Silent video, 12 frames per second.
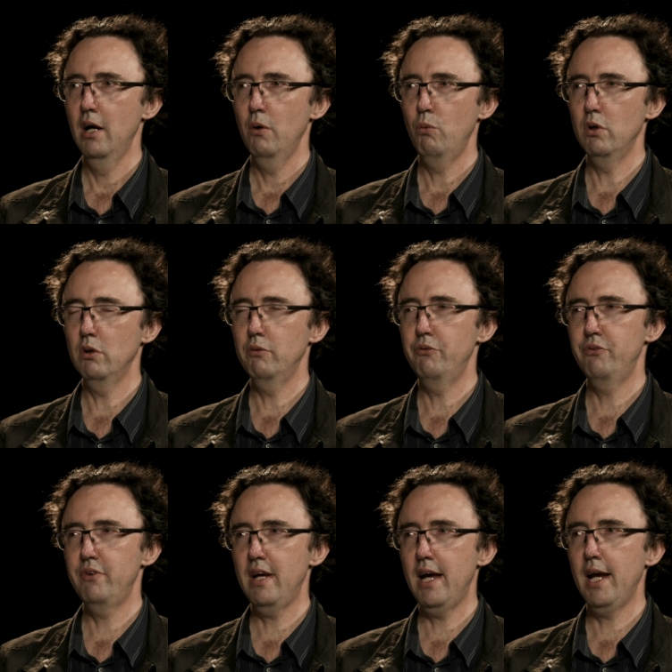will
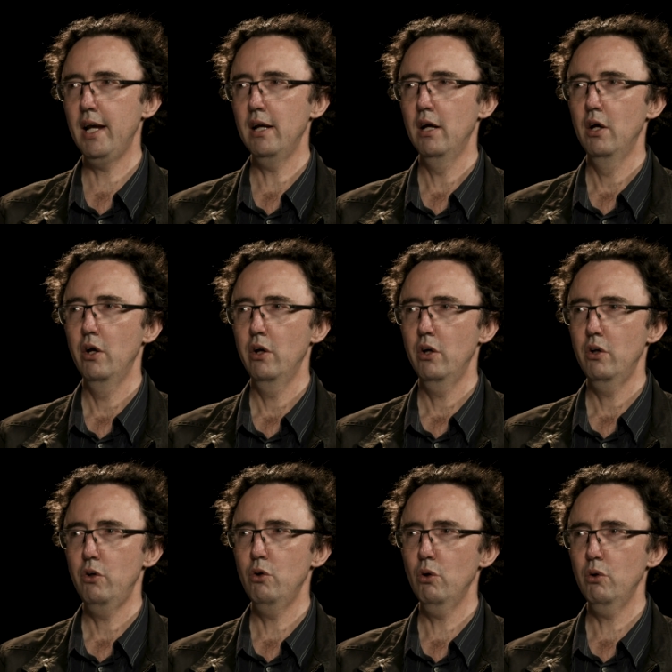say,
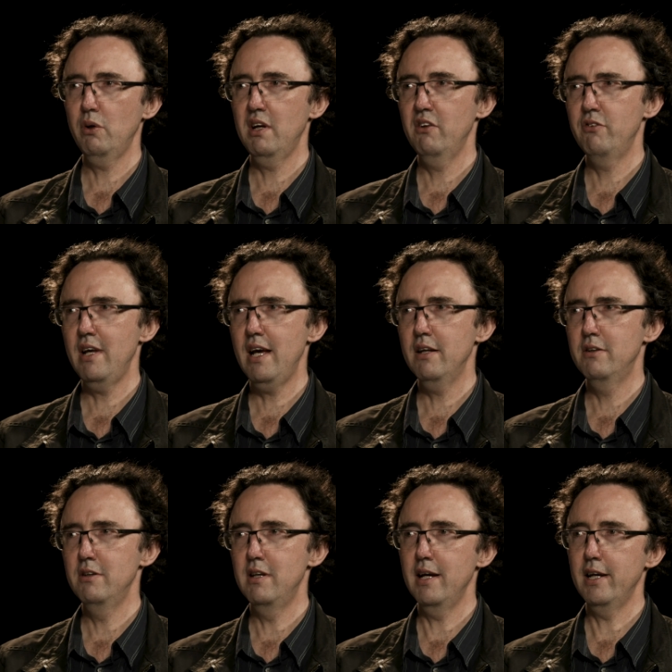you're looking sad
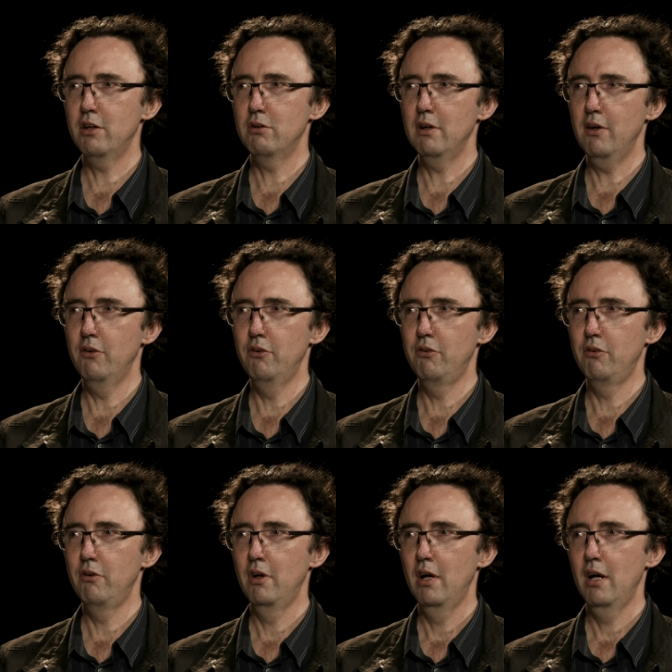today, Chris.
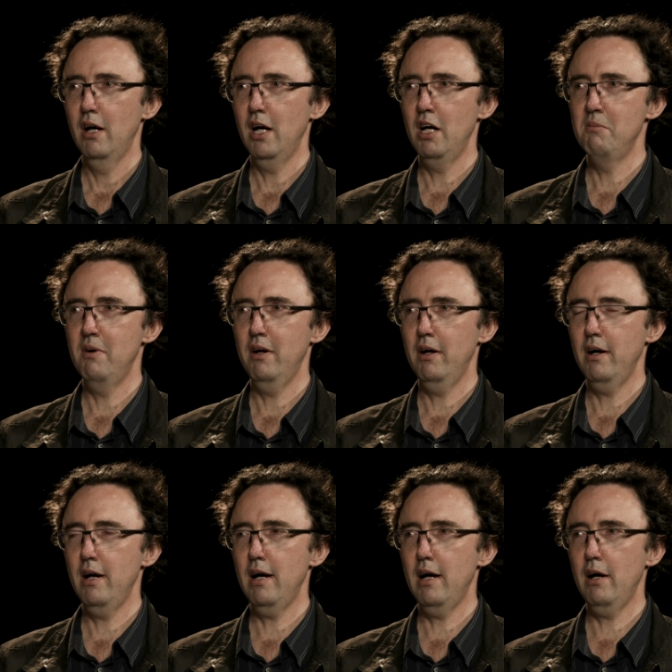Mm. Um,
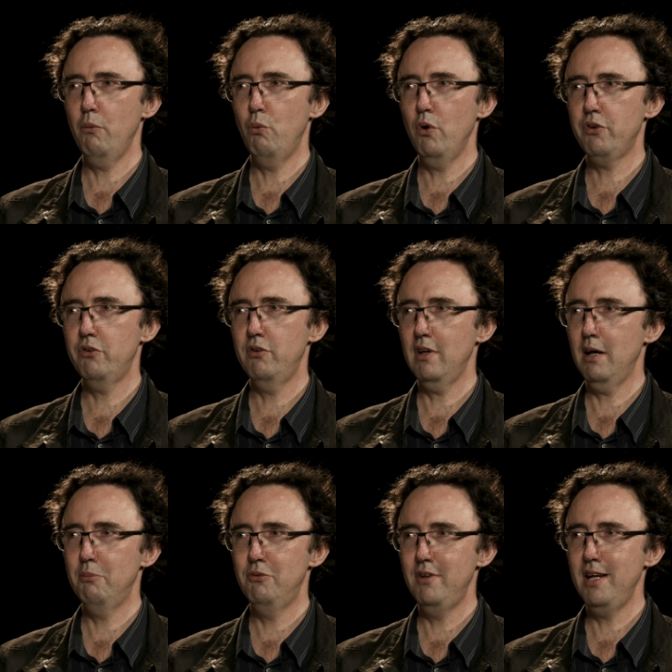what's
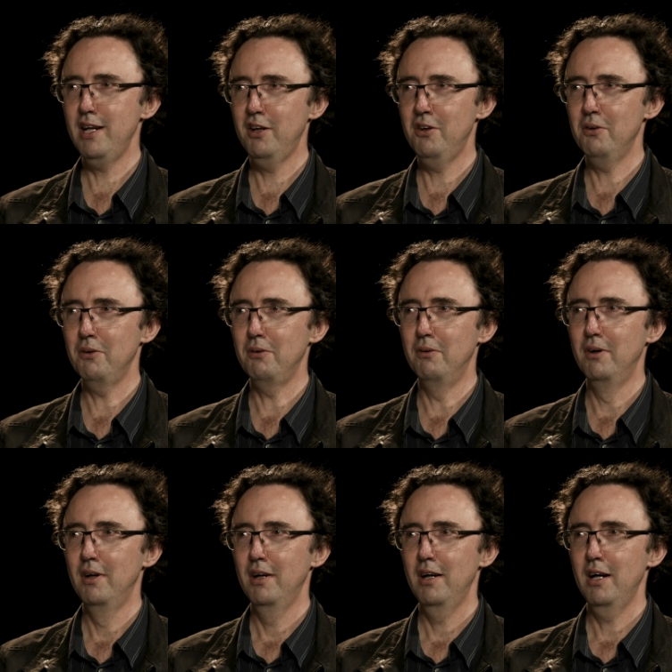upsetting you?
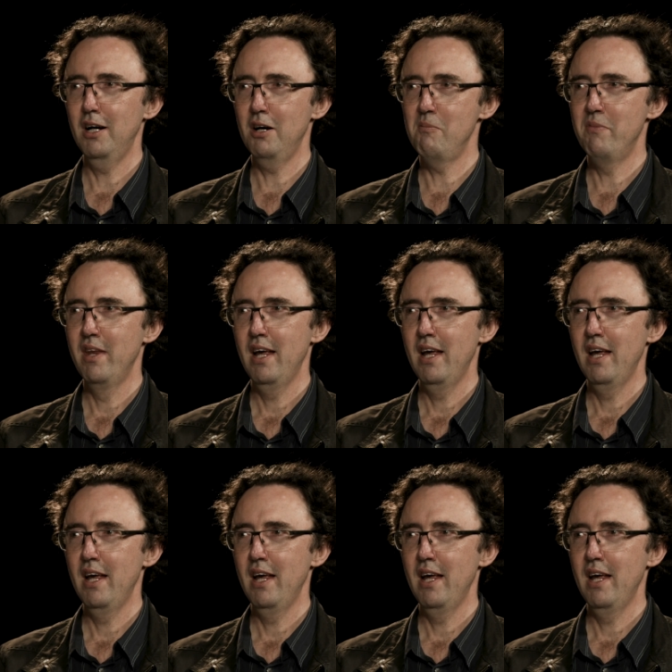Mm. Um,